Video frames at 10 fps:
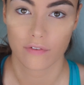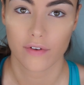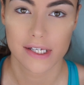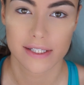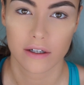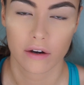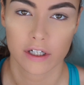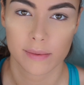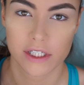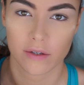first thing I'm
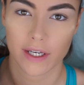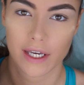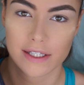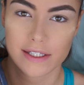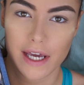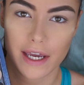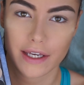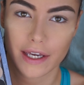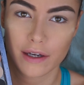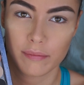going to be doing is
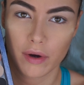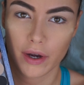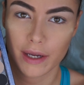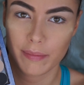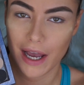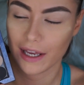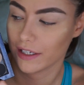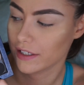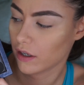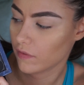taking my
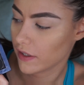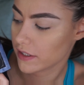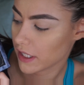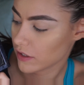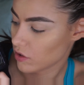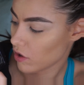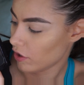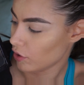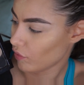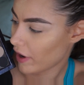palette. Now this has got
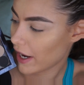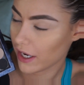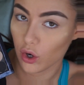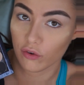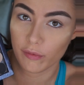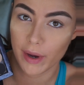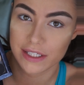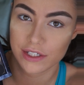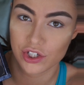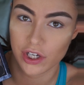an array of
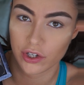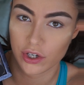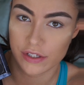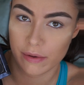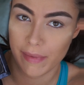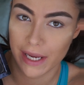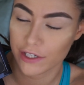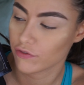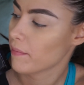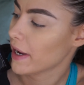amazing shadows,
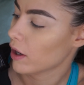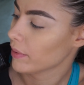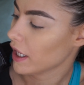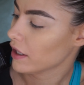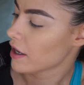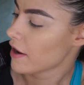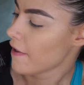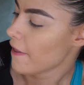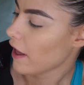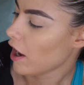mainly from Makeup Geek.
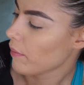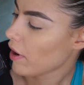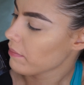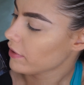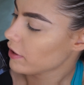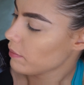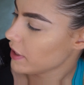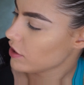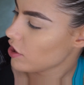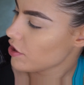I'm going to be
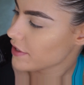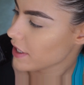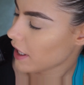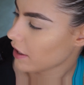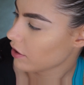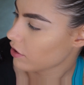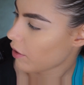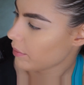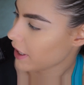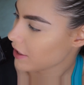using a
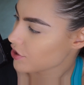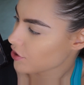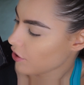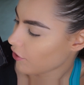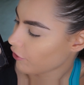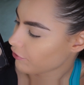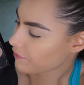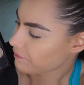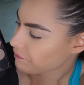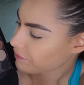combination of
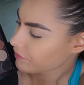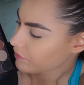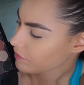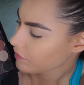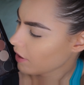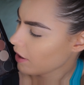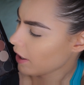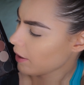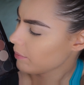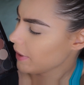
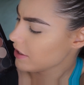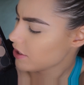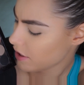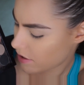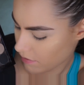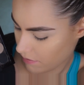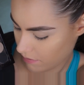peaches,